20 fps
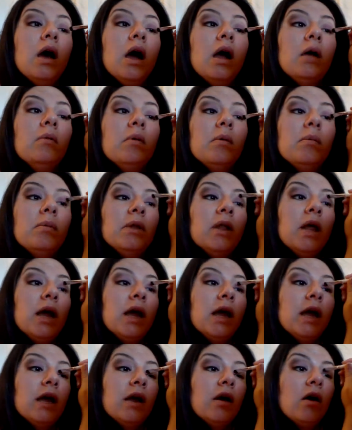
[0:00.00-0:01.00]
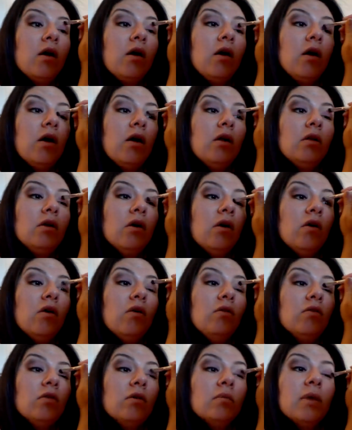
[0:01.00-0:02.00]
I'm applying all
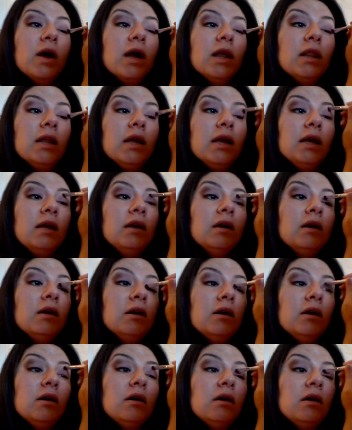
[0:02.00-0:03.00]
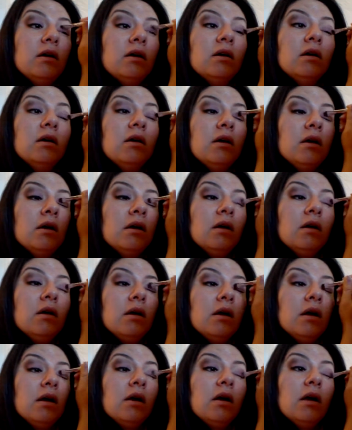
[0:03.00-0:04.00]
over my lid
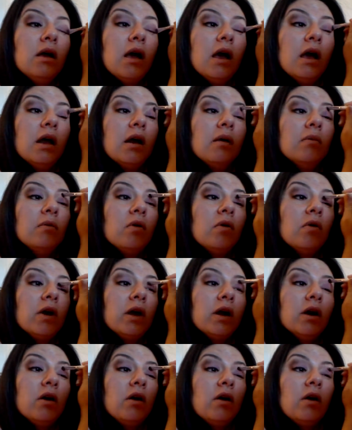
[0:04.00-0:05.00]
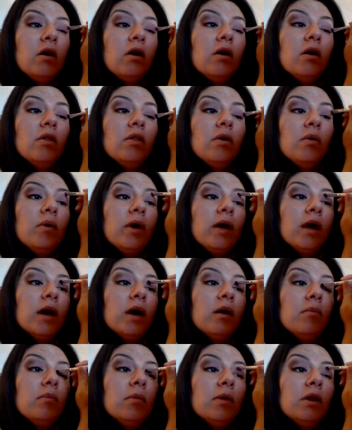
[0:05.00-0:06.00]
and I'm going all the way
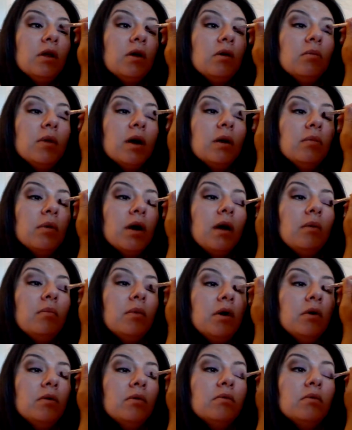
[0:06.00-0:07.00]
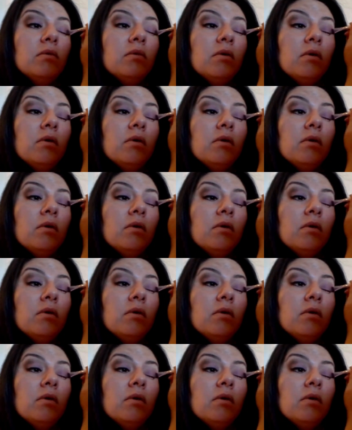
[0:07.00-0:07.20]
up below my brow bone.